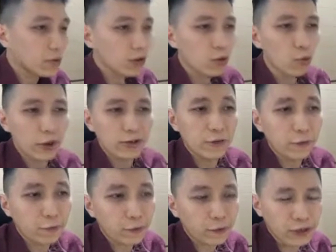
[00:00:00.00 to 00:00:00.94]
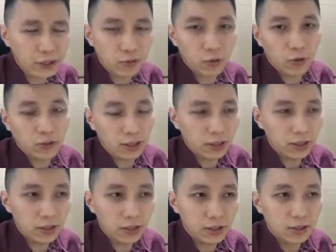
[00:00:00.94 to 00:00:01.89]
When you freeze water
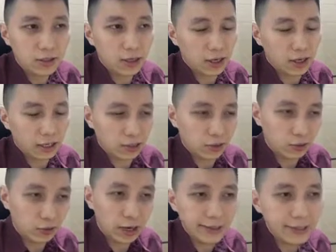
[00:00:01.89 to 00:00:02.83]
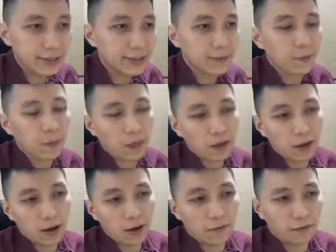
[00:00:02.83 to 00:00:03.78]
into ice,
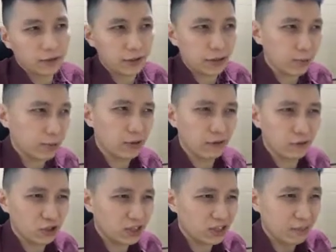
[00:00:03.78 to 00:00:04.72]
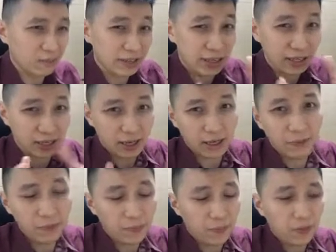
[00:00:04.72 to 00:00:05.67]
for example, if you just simply get a
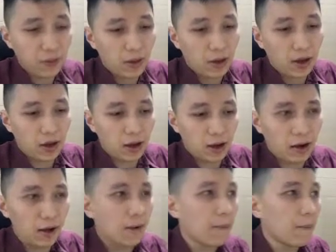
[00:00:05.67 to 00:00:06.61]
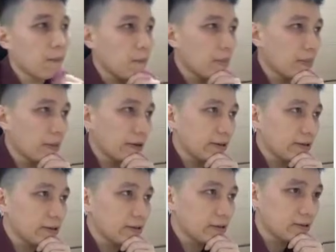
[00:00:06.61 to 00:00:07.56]
cup like
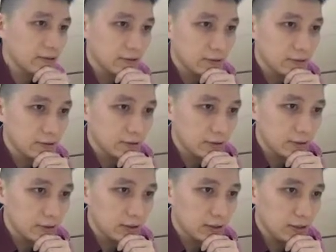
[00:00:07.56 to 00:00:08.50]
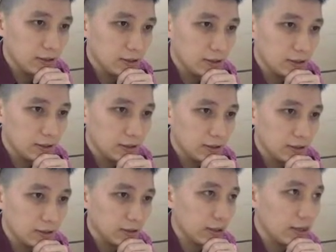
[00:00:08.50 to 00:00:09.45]
this,
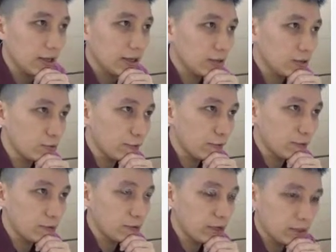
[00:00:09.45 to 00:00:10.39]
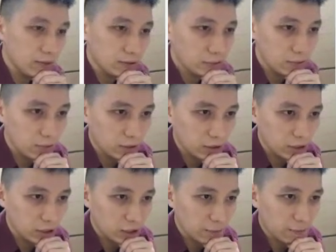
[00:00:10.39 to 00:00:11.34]
okay, and then you fill in water
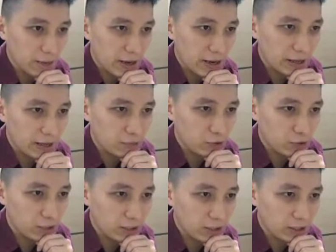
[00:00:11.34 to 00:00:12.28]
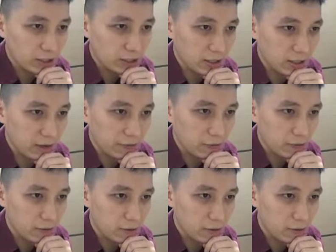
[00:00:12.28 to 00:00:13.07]
just barely reaching the level.